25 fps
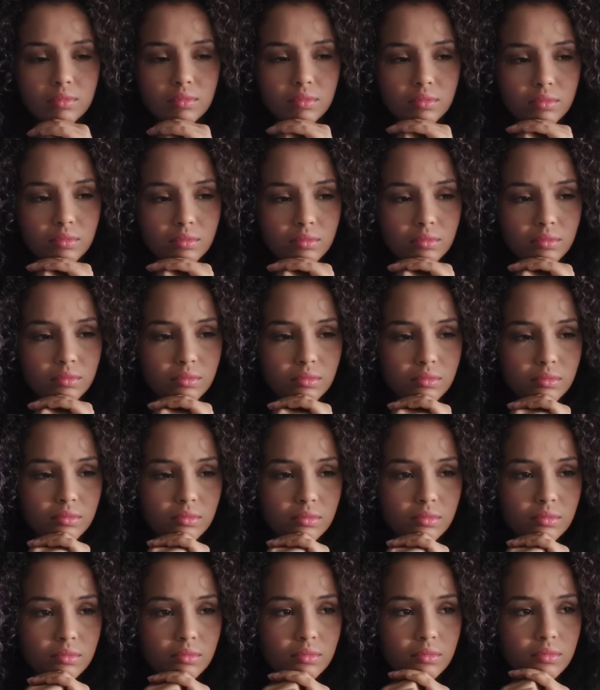
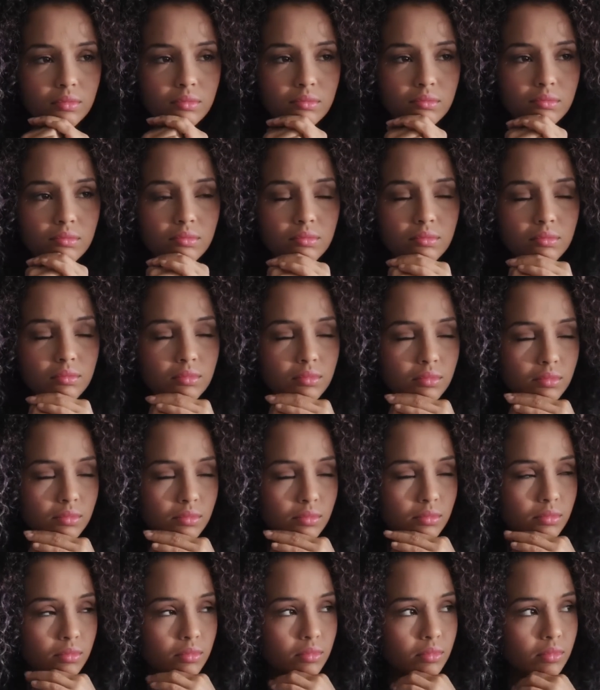
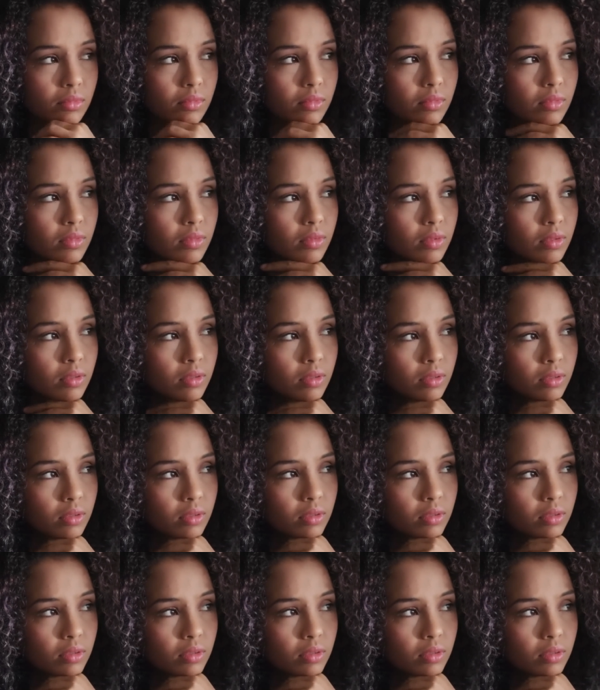Nobody speaks.